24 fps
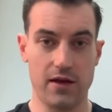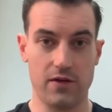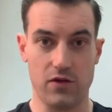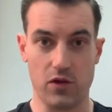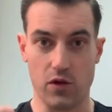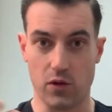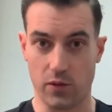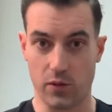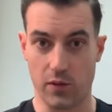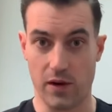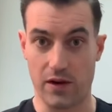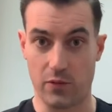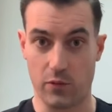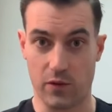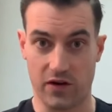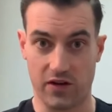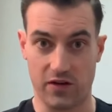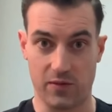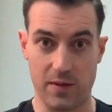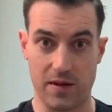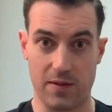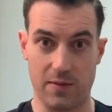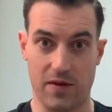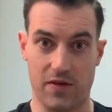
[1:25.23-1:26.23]
If you want
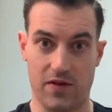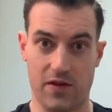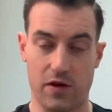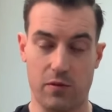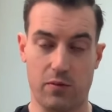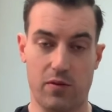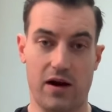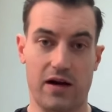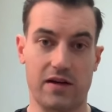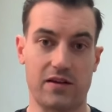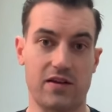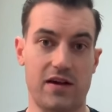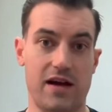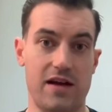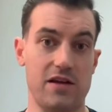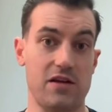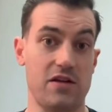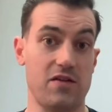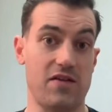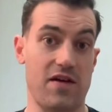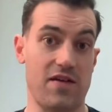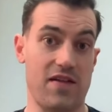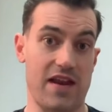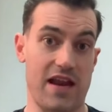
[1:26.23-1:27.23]
to speak about their product line, you
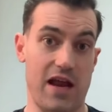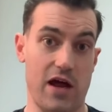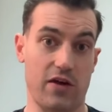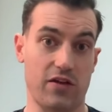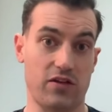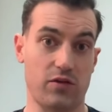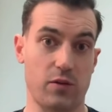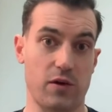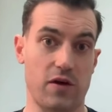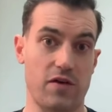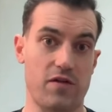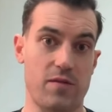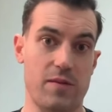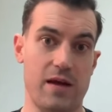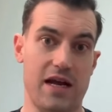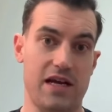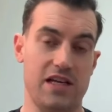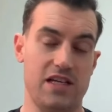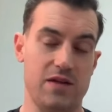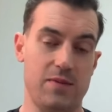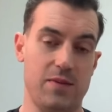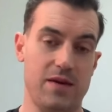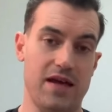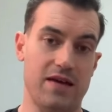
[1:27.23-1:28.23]
can find that elsewhere from
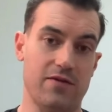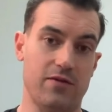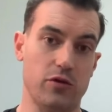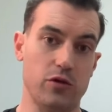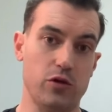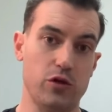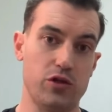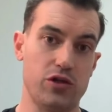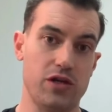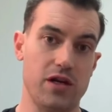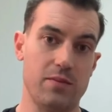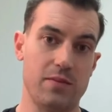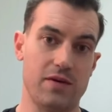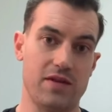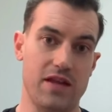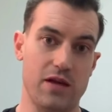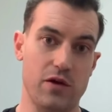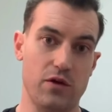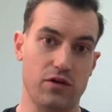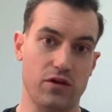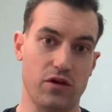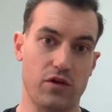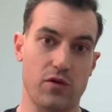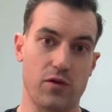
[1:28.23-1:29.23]
ATP Evolution, but they
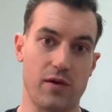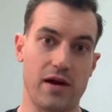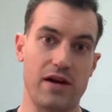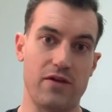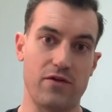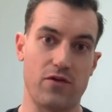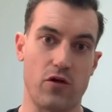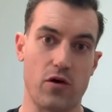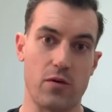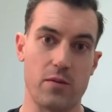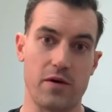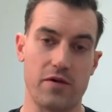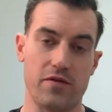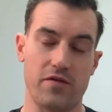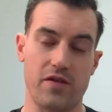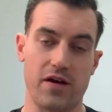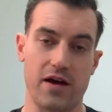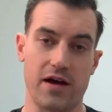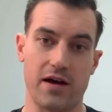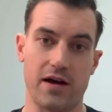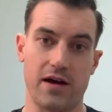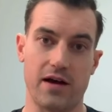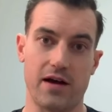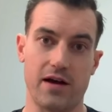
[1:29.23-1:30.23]
use a great form of
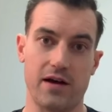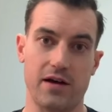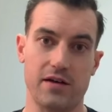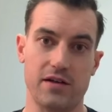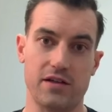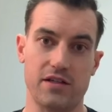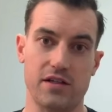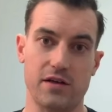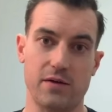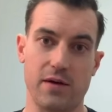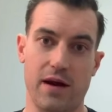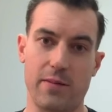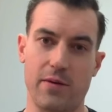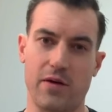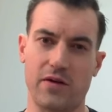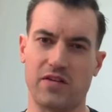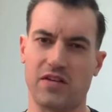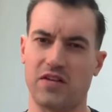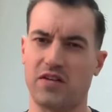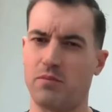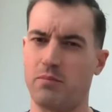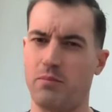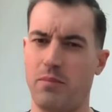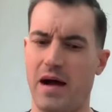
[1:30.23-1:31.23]
D-ribose
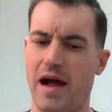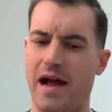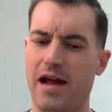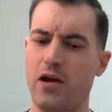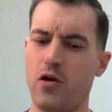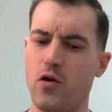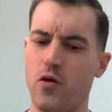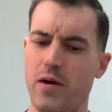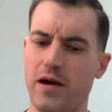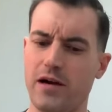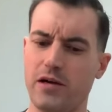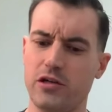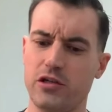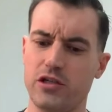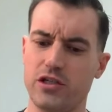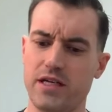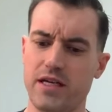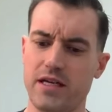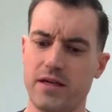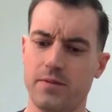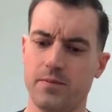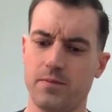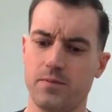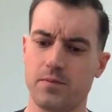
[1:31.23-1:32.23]
that's
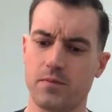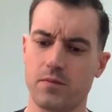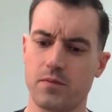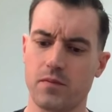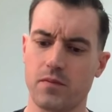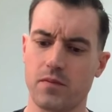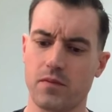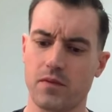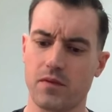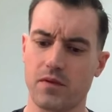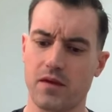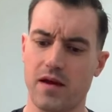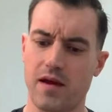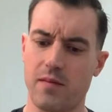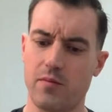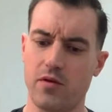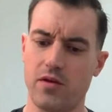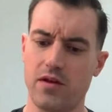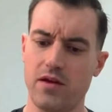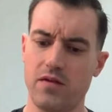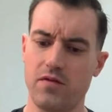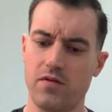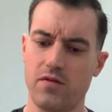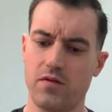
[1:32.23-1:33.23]
bioenergy, I
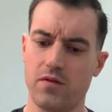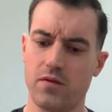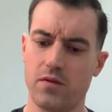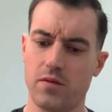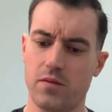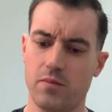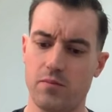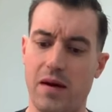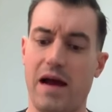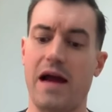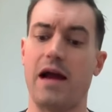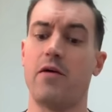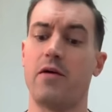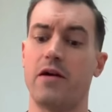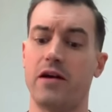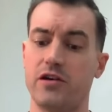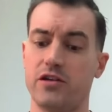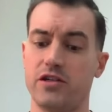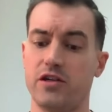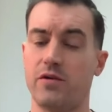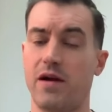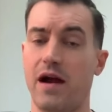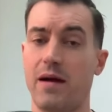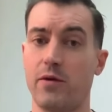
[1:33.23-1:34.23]
believe.
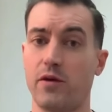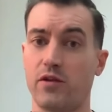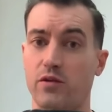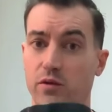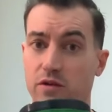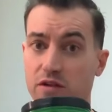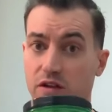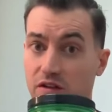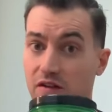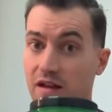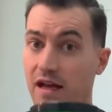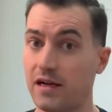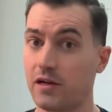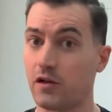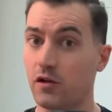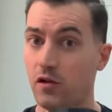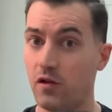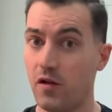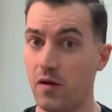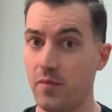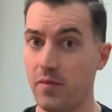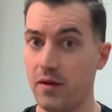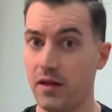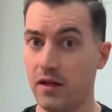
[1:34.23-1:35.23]
Bioenergy ribose, which is not
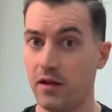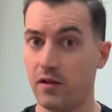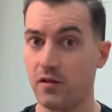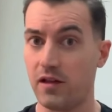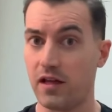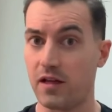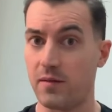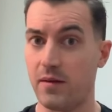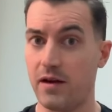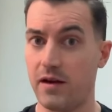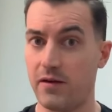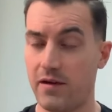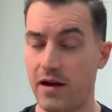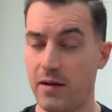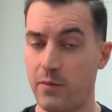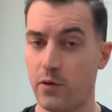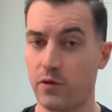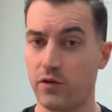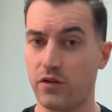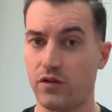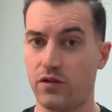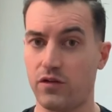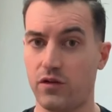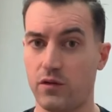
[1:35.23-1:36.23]
clumpy like many
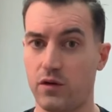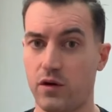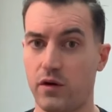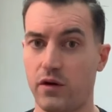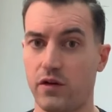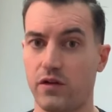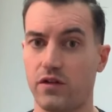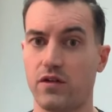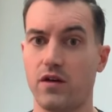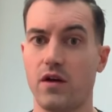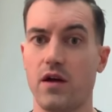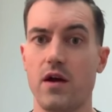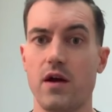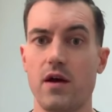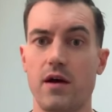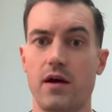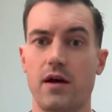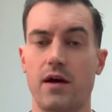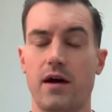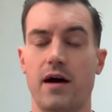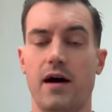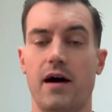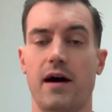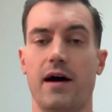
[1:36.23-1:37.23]
riboses, you'll notice.
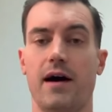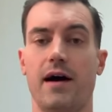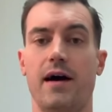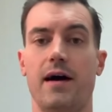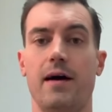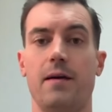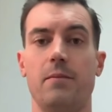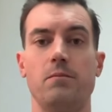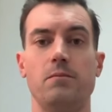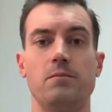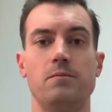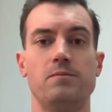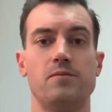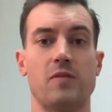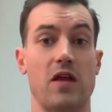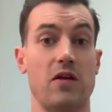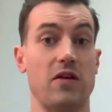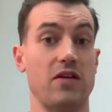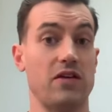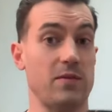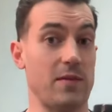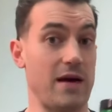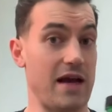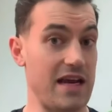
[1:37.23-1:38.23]
At
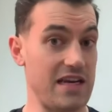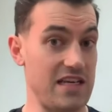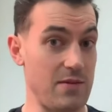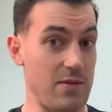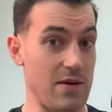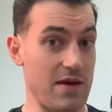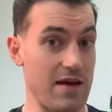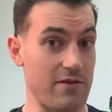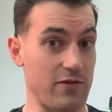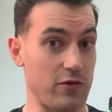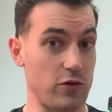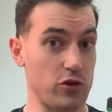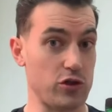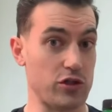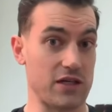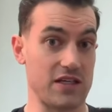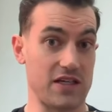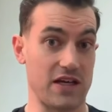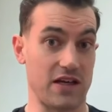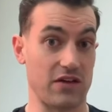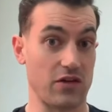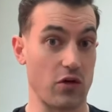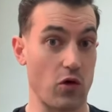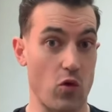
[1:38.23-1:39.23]
least my ATP Evolution,
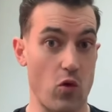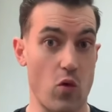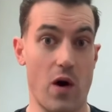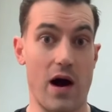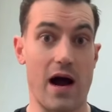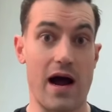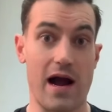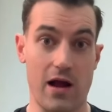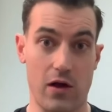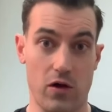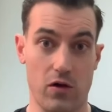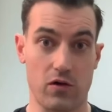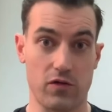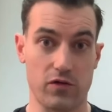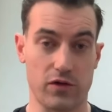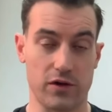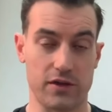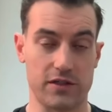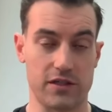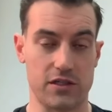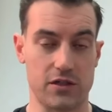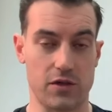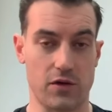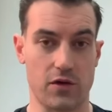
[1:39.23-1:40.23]
it takes a while
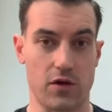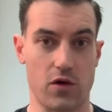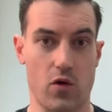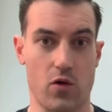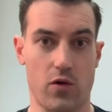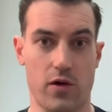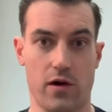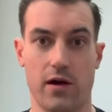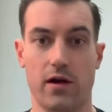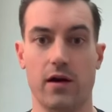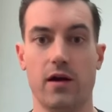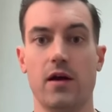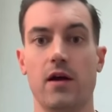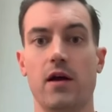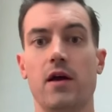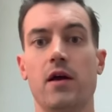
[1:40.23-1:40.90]
for it to turn the corner.